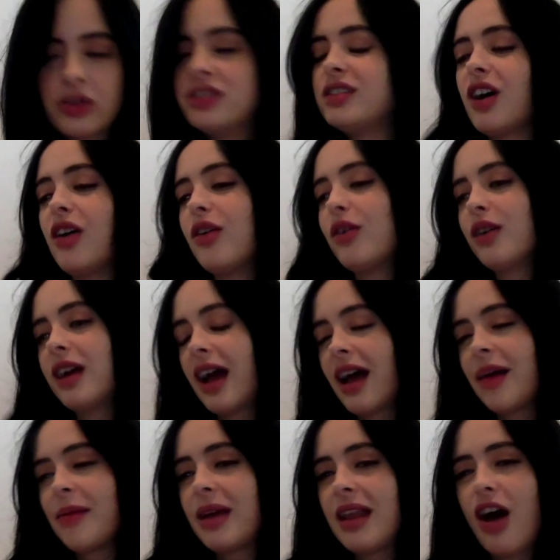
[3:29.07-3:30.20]
So
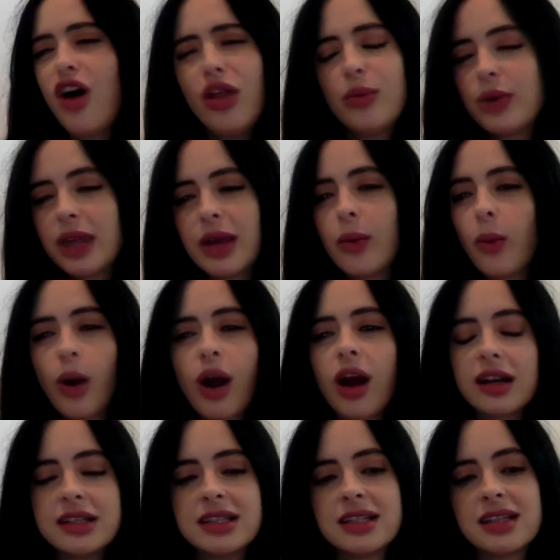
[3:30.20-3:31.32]
it all really
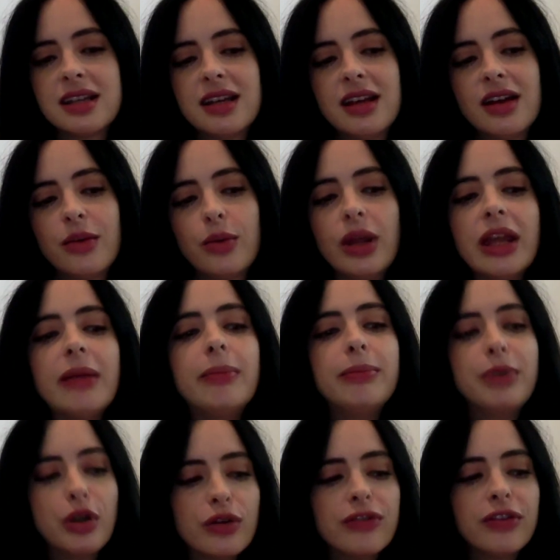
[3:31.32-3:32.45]
worked really
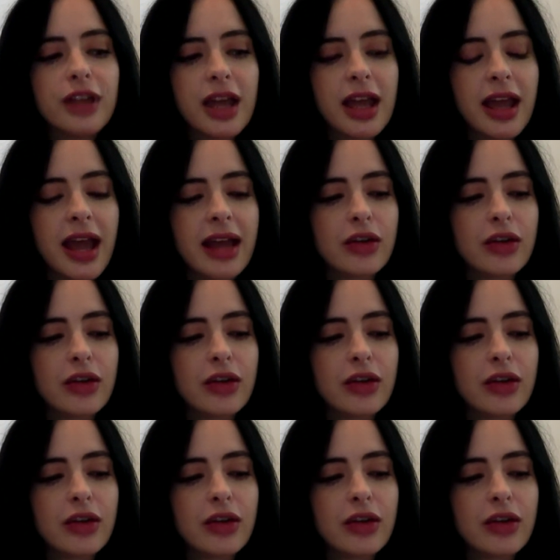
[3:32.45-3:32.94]
beautifully and